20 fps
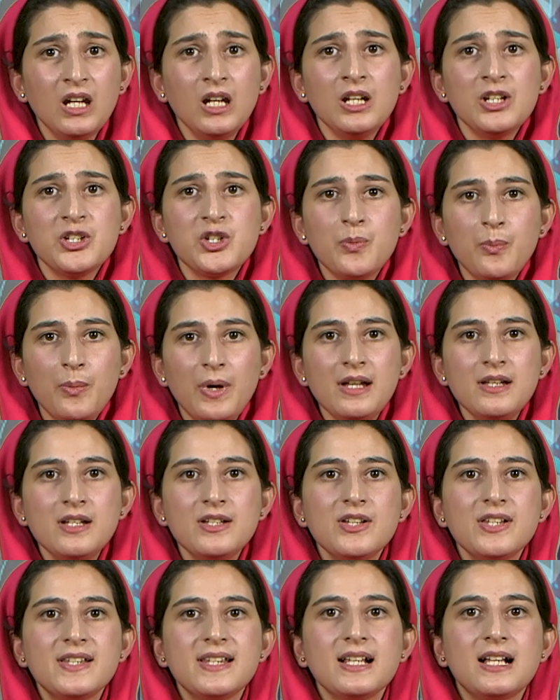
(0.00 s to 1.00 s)

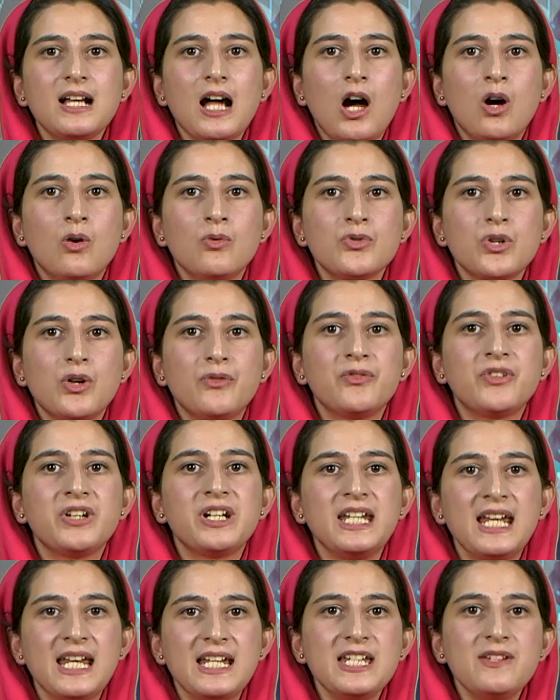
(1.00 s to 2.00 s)
Tremendous amount of
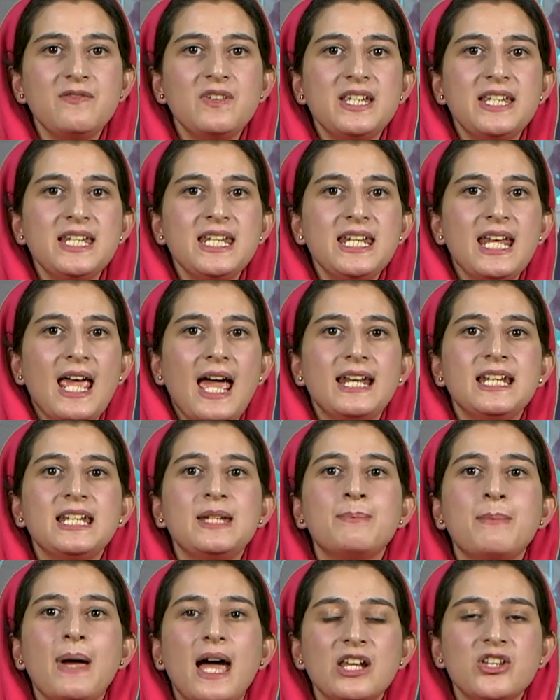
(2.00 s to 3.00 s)
creativity and
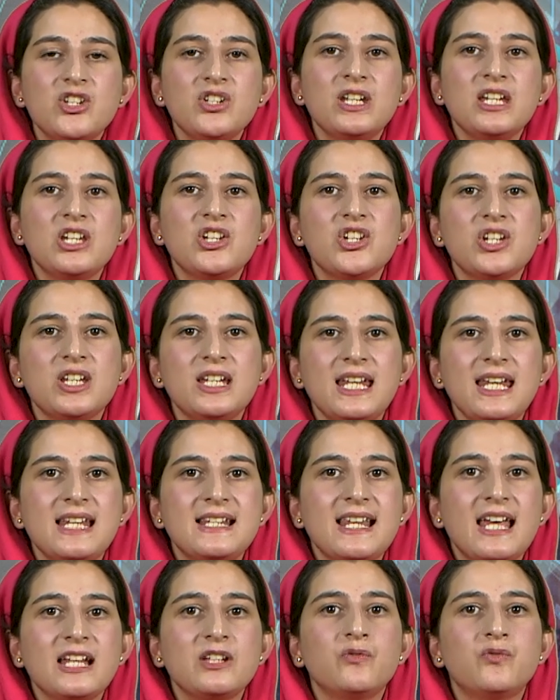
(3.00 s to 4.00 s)
imagination is
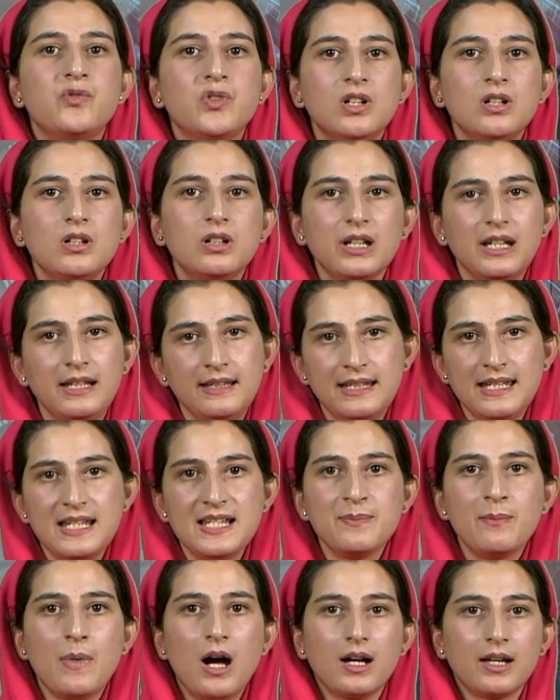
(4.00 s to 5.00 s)
at work in these
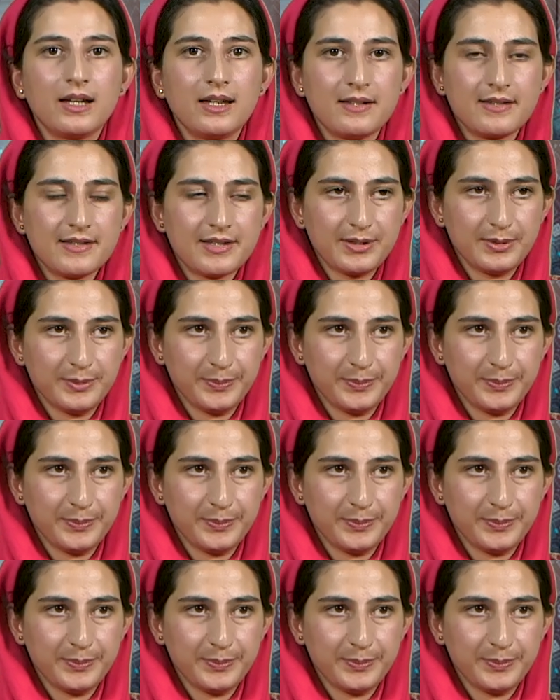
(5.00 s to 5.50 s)
markets.